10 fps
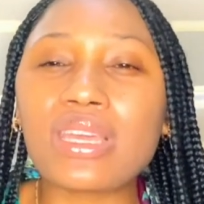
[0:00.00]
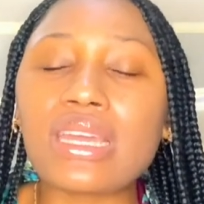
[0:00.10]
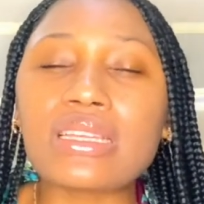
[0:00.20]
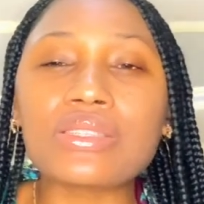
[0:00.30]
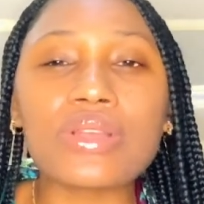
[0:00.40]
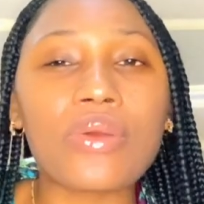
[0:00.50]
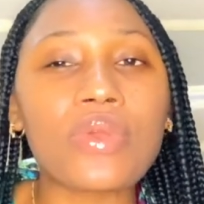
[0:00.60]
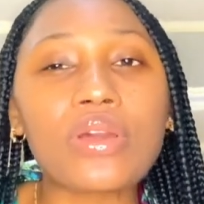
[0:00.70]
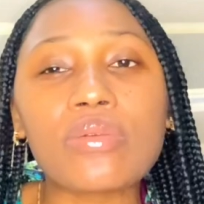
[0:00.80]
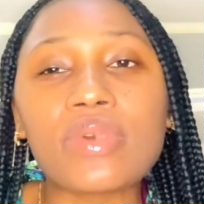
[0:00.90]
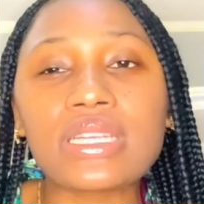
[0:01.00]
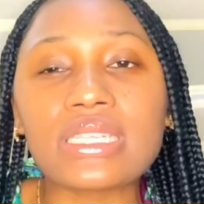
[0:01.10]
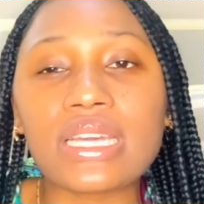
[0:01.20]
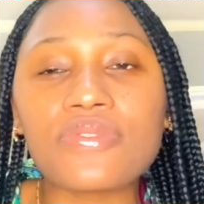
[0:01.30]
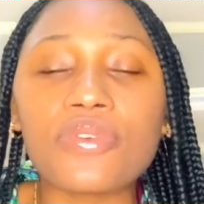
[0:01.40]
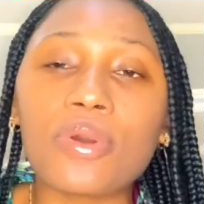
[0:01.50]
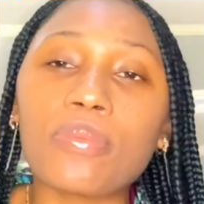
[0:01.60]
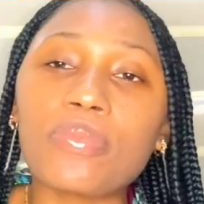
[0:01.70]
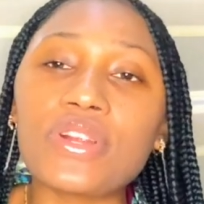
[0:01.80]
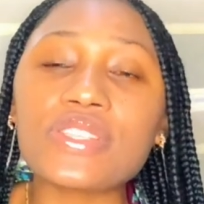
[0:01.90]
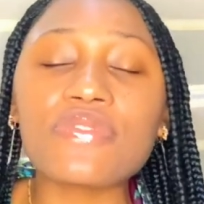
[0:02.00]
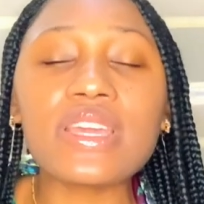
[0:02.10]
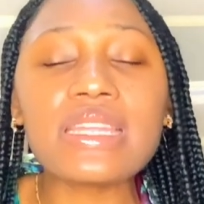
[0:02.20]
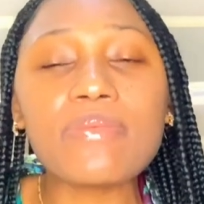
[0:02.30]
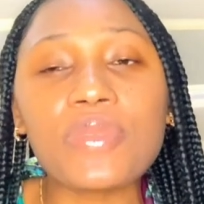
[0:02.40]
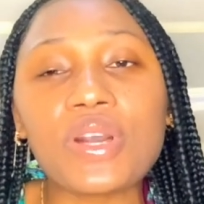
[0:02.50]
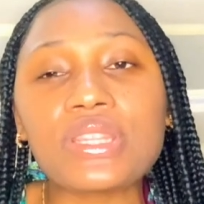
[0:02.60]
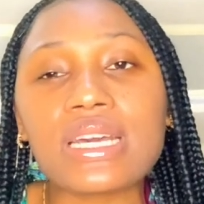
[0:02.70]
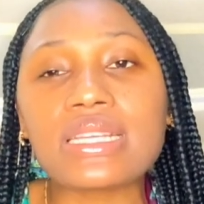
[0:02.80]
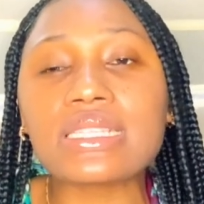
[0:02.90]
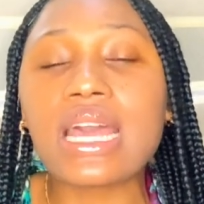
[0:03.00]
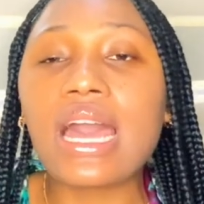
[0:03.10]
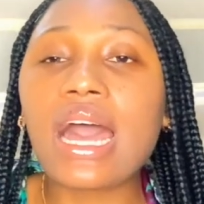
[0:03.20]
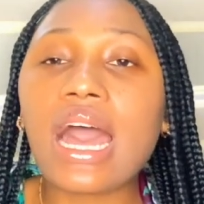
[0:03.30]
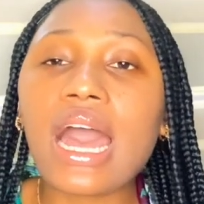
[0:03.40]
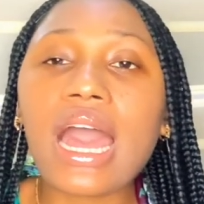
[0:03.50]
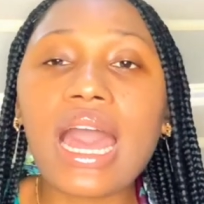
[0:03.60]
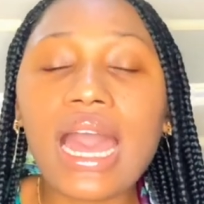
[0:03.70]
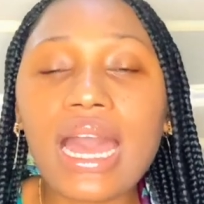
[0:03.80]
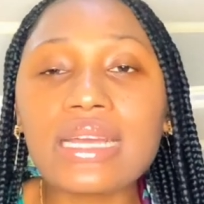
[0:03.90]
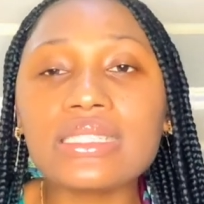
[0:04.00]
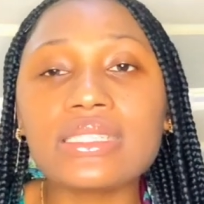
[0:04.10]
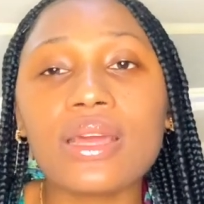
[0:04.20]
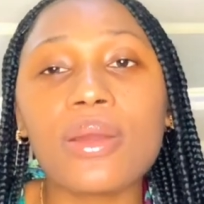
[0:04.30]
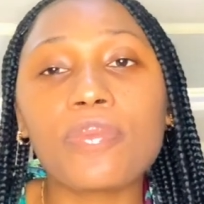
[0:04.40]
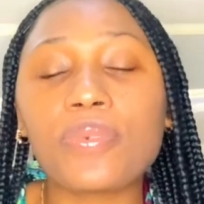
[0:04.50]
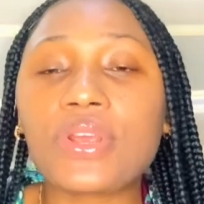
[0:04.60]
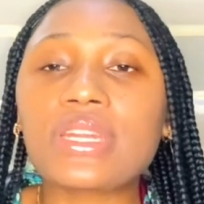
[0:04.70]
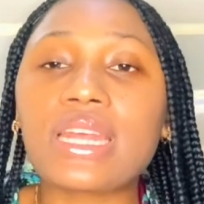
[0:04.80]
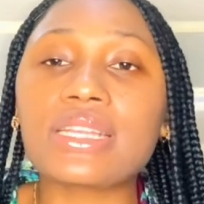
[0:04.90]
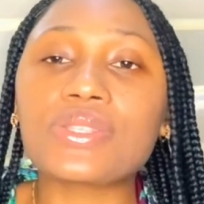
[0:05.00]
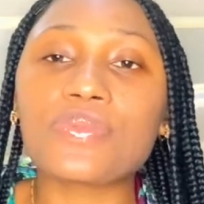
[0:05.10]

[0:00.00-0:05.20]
it is not recommended for breastfeeding mothers and pregnant